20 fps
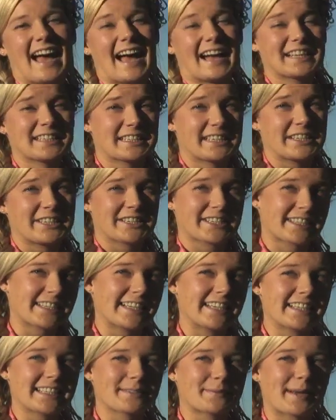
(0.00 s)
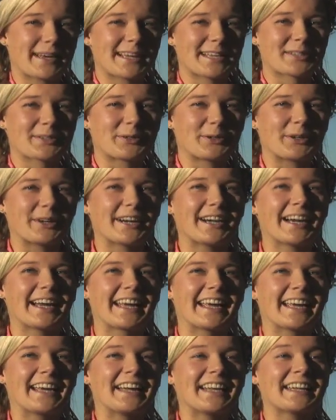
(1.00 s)
Alex Henderson is my escort,
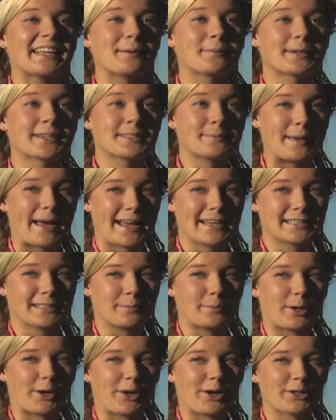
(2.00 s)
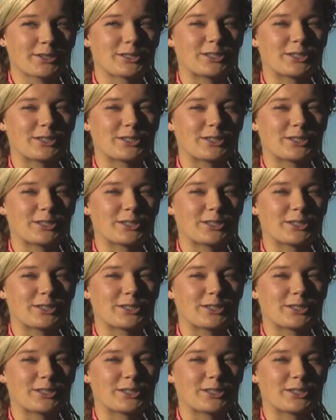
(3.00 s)
and he plays basketball.